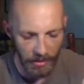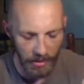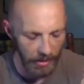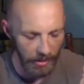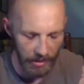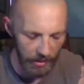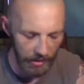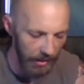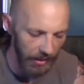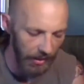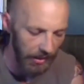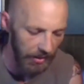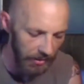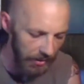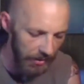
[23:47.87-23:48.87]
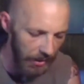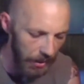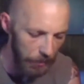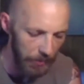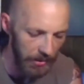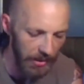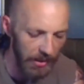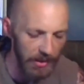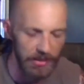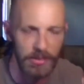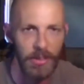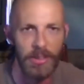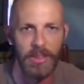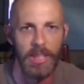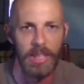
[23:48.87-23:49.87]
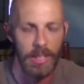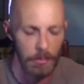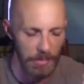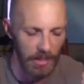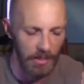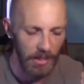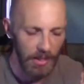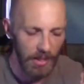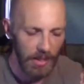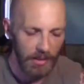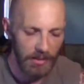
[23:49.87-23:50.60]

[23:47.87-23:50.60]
And I look up and then I start thinking about,